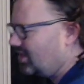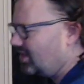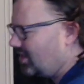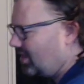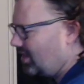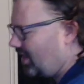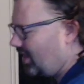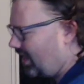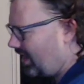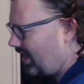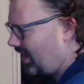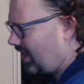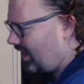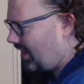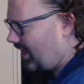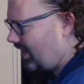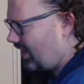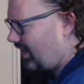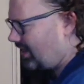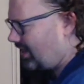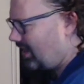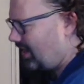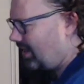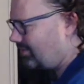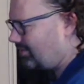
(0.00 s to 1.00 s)
And
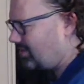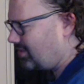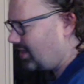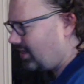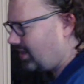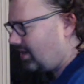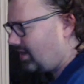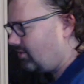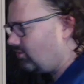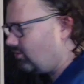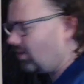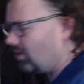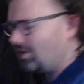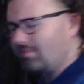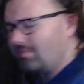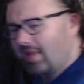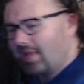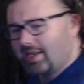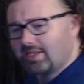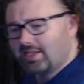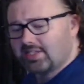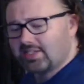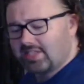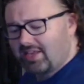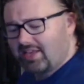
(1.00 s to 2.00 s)
I'm taking 1
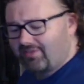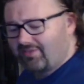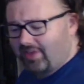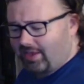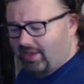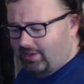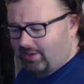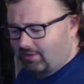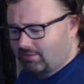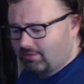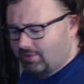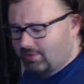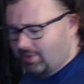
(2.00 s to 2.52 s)
minus that value,